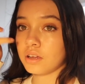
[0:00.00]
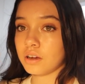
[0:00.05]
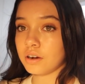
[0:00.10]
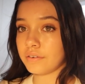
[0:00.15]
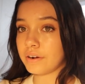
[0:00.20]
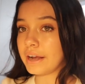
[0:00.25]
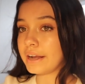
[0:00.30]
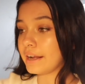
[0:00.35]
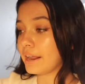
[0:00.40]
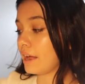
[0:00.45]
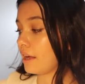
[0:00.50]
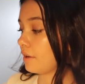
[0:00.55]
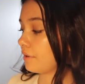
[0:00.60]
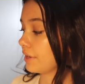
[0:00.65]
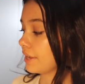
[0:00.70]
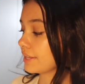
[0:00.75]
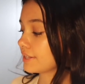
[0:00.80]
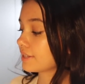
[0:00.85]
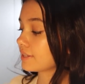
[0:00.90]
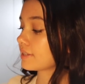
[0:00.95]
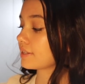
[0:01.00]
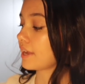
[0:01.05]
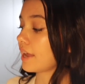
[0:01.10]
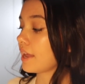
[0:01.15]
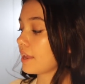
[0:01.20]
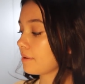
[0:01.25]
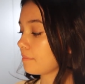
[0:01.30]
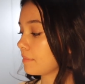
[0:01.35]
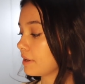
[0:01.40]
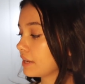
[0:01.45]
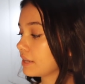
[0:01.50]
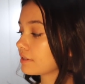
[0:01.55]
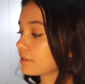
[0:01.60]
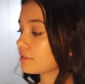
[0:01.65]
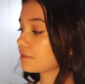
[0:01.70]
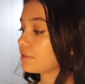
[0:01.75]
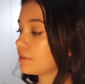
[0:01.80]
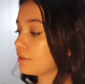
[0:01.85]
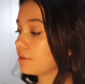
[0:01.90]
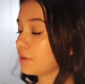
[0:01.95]
Right now it's ten
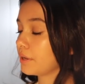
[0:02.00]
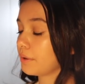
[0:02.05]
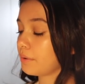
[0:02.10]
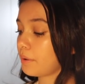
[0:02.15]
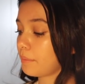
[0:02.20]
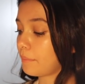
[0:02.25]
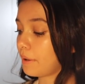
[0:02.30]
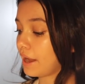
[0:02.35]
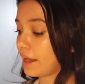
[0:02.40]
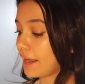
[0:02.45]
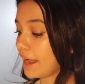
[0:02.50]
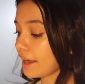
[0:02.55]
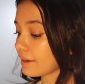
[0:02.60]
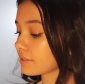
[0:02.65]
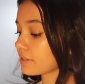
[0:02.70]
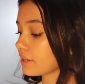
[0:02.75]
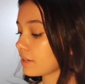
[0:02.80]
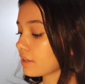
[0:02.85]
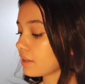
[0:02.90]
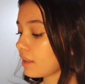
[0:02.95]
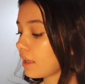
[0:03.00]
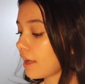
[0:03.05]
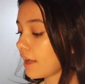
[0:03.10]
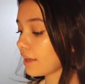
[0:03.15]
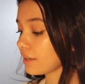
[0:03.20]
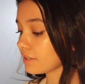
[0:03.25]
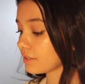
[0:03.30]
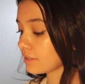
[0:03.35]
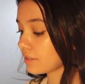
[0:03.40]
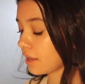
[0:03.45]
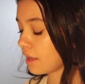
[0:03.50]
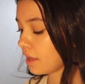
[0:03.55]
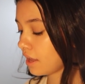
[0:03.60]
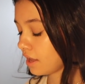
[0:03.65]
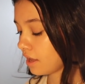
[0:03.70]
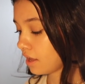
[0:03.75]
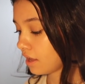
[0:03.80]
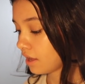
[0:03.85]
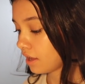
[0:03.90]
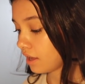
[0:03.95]
minutes to my acting class.
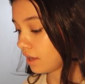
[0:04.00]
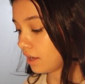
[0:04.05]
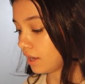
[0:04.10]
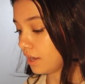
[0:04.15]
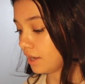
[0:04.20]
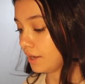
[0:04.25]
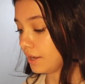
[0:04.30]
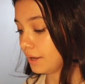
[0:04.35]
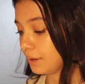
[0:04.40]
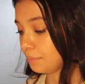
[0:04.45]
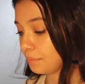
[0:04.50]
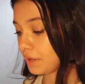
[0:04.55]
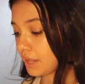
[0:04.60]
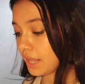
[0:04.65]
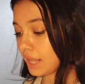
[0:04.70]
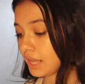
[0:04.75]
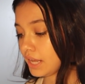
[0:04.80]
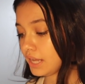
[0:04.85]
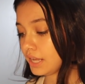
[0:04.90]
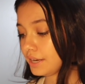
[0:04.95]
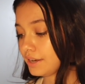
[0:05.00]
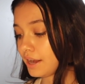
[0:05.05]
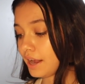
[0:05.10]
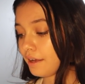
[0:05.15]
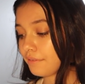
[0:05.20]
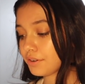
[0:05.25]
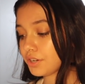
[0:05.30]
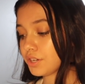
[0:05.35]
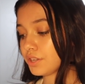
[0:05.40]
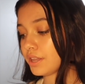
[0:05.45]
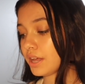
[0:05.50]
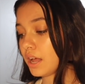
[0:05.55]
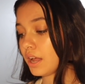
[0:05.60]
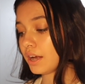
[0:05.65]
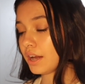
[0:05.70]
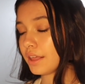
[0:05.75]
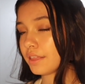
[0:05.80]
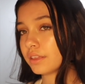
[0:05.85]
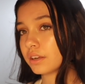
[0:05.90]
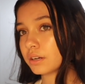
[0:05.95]
Um, and after
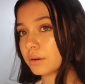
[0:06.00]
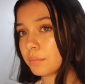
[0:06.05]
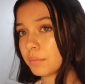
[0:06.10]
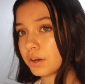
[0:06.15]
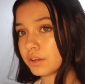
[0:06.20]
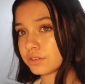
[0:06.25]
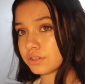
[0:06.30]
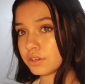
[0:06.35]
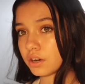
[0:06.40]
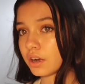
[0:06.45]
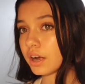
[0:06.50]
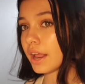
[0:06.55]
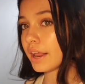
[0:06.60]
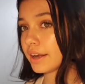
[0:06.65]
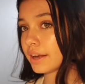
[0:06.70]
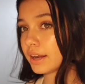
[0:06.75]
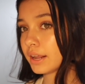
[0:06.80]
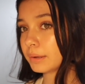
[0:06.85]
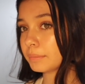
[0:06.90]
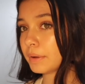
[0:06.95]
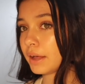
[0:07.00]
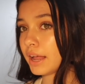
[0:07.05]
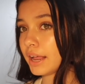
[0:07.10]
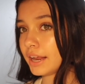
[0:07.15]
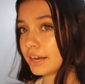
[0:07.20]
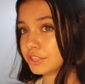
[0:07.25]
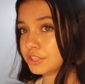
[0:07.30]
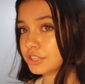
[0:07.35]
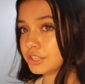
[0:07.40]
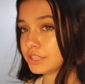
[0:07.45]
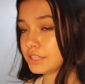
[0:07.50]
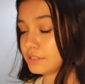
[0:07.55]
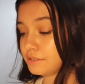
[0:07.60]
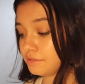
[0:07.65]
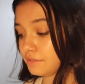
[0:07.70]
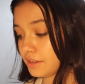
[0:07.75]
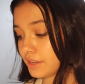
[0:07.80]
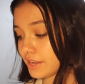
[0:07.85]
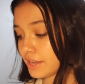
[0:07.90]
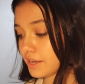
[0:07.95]
that, I think I'm going to start editing my I G T
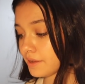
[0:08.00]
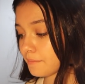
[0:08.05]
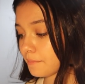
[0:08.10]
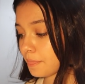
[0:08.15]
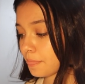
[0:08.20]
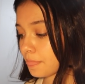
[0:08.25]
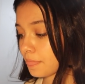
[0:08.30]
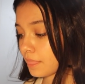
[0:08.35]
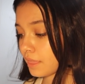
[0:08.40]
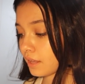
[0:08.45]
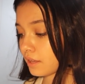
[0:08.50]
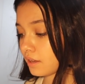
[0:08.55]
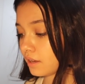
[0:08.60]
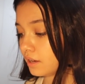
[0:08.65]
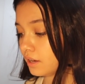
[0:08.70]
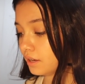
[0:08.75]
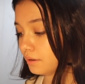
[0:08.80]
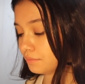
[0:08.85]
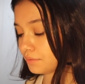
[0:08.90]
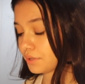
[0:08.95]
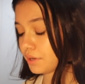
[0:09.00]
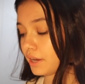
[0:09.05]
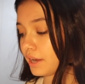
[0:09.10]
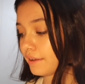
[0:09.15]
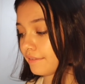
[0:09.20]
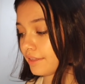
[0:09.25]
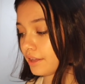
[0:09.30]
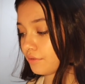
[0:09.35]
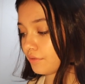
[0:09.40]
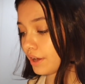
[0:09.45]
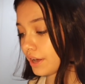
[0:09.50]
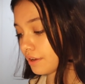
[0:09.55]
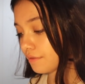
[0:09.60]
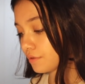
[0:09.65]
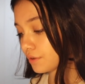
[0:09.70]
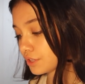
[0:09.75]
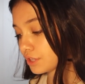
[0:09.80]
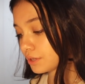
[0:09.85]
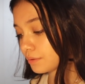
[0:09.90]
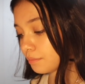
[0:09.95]
V, um, so I have that ready
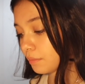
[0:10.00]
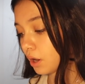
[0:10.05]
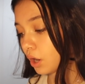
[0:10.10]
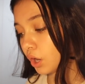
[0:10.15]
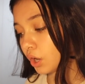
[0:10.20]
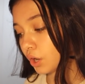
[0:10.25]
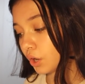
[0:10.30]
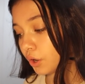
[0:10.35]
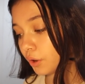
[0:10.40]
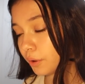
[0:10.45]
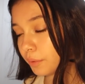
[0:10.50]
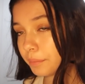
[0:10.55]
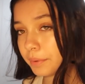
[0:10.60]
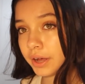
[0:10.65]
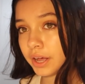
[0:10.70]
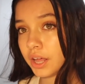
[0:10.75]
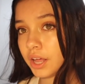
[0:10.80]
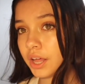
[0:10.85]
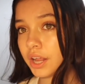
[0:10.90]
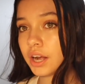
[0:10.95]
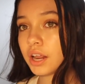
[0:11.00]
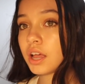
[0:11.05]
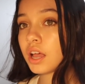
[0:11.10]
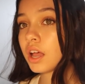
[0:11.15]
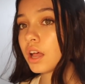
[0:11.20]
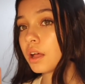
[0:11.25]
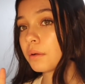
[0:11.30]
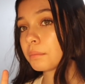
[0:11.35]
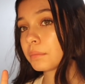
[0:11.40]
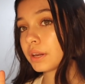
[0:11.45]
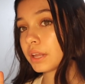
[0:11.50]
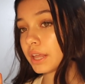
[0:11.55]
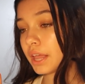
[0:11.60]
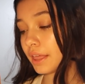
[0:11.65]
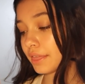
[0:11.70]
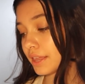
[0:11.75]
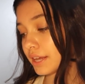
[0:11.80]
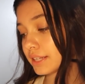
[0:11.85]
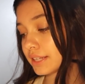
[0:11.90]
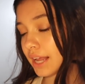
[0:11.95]
for tomorrow, but I'm going to
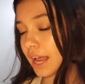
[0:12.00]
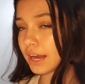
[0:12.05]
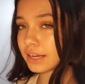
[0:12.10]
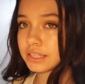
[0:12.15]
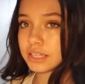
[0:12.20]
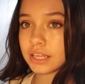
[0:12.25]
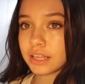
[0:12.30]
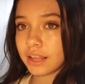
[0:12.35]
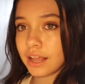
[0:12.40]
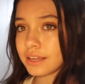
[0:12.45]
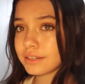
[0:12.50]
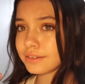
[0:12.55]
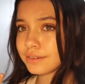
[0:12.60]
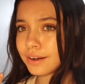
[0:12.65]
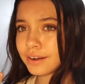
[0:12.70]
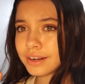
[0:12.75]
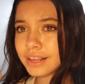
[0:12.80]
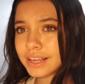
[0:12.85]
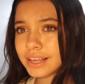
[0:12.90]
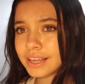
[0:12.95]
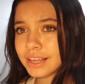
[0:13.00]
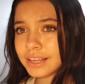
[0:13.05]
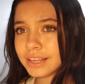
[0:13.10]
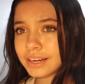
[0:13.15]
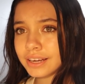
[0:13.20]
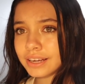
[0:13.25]
get this acting class started.